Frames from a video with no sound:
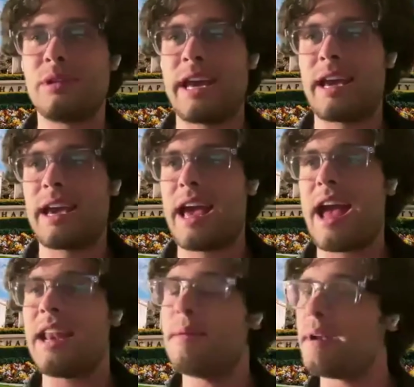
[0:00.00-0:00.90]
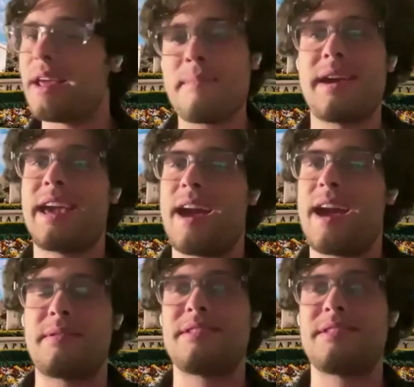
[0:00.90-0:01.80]
Like anybody on main
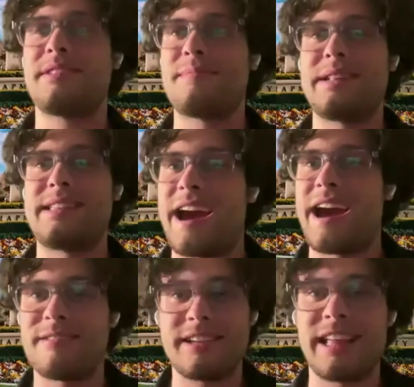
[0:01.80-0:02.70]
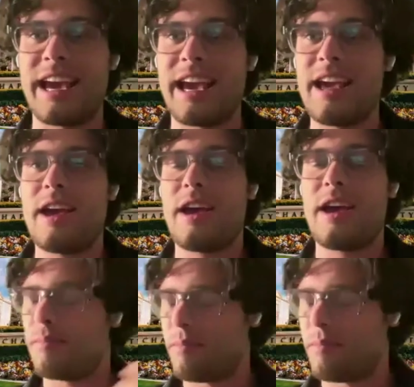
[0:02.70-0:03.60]
campus is going to be down to like
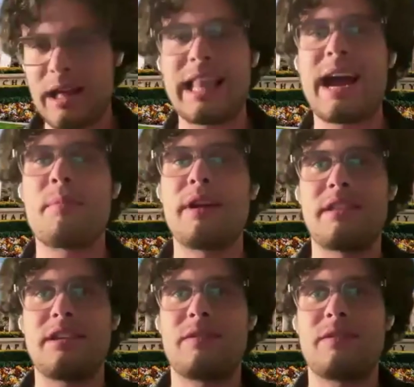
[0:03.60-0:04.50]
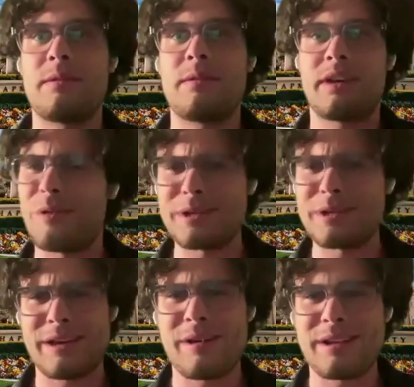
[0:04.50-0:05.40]
collaborate on these films. Like of course
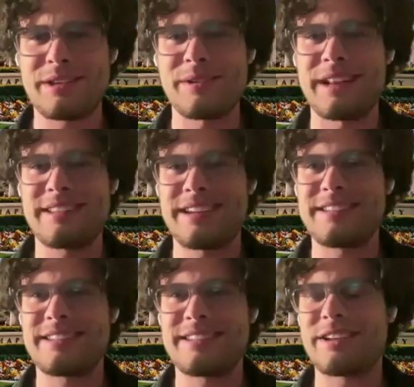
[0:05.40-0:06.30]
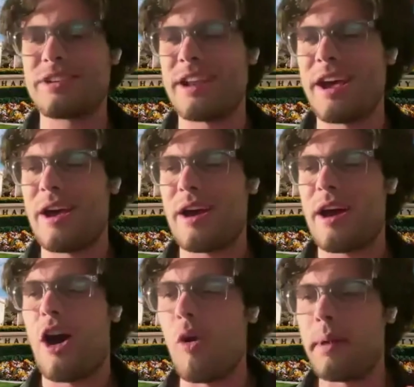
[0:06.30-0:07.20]
they want to, and it's such an
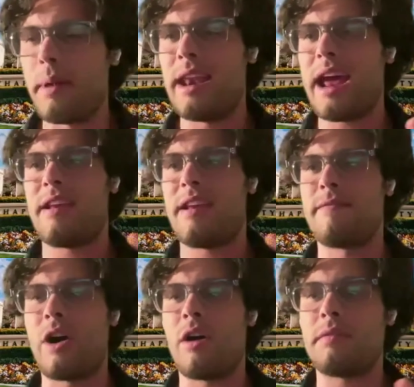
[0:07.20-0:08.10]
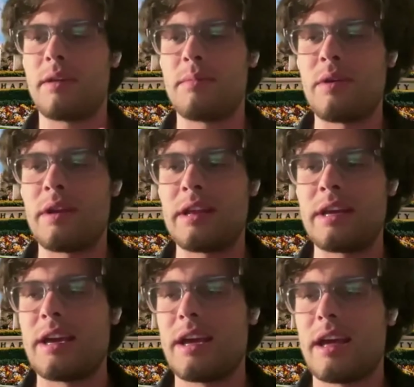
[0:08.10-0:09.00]
open and involved community